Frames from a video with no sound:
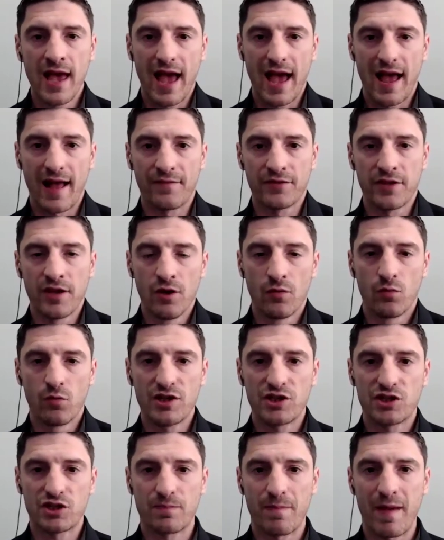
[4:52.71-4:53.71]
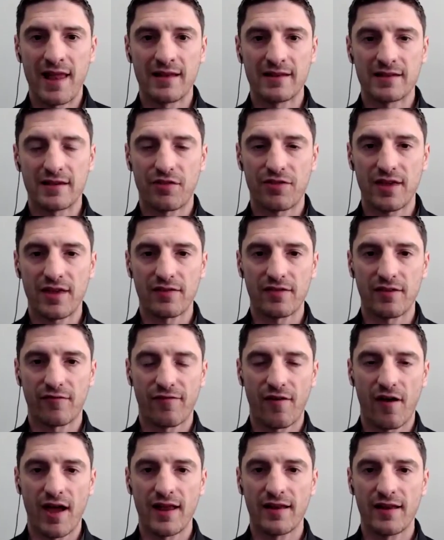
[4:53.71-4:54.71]
and we spent, I think
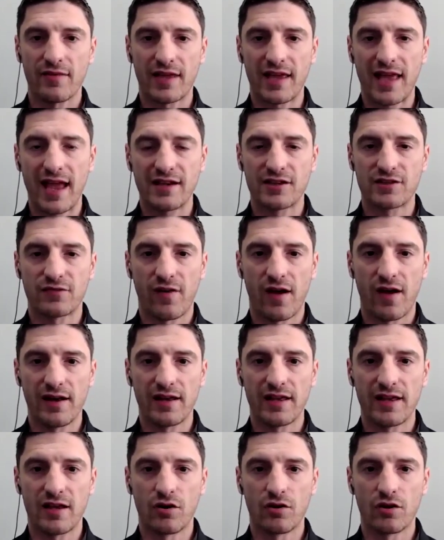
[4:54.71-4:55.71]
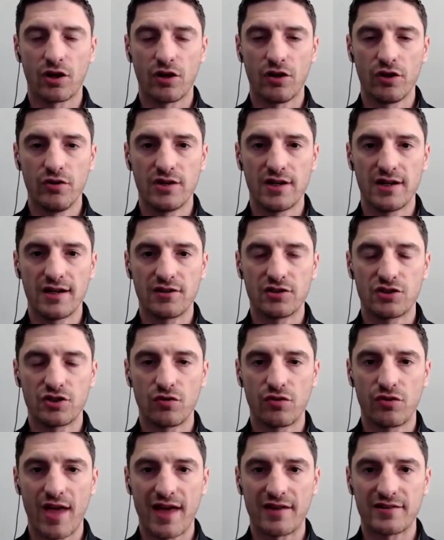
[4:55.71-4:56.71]
the case finally concluded in
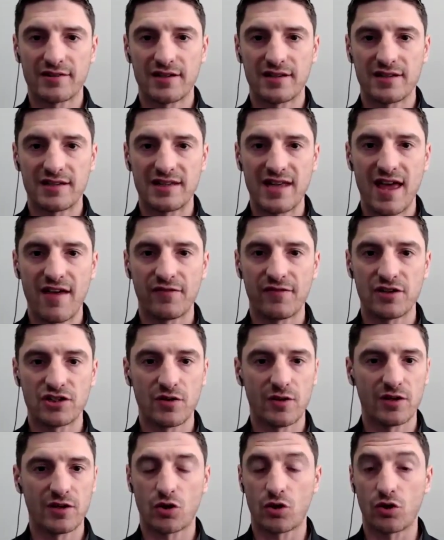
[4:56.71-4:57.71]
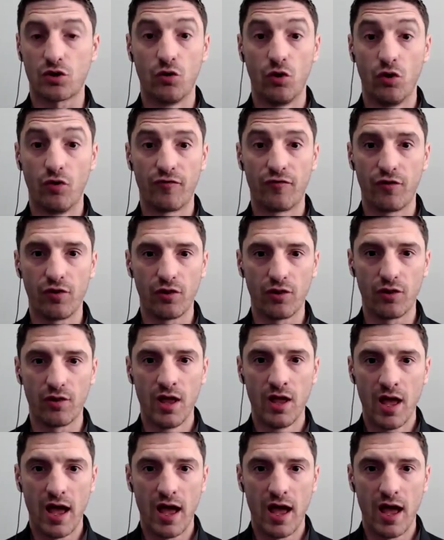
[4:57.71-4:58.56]
2007, so it took an awful